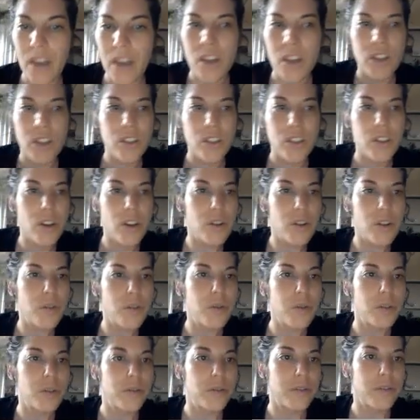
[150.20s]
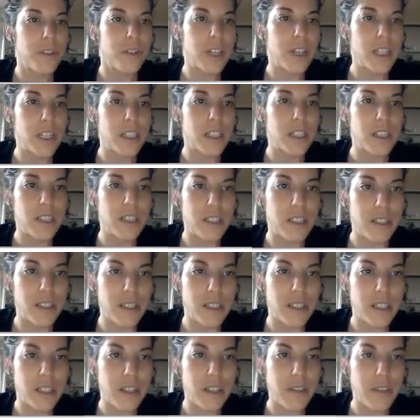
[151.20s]
So, for
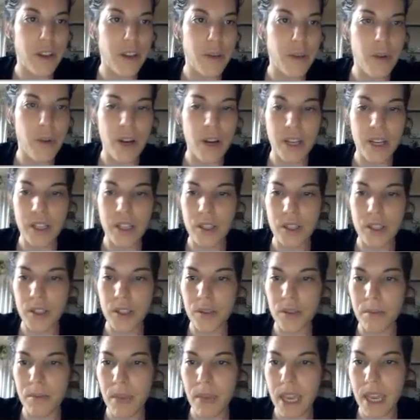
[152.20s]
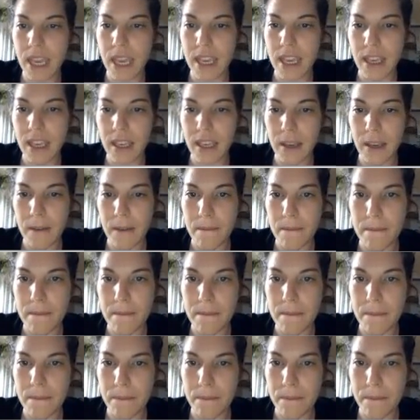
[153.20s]
instance, if I wanted to make
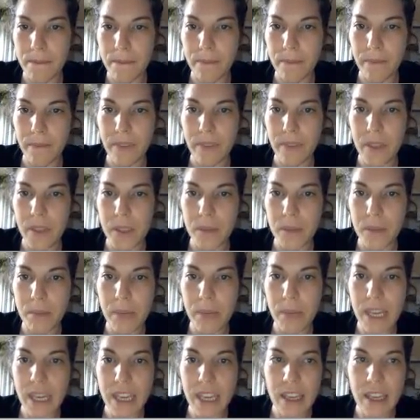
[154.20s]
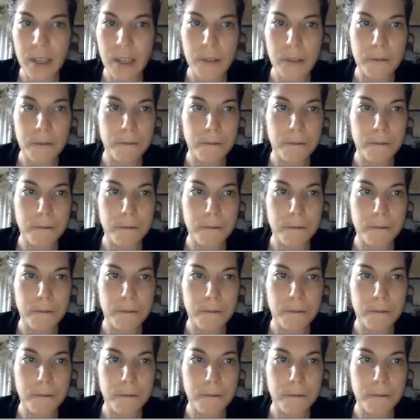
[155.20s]
this beak,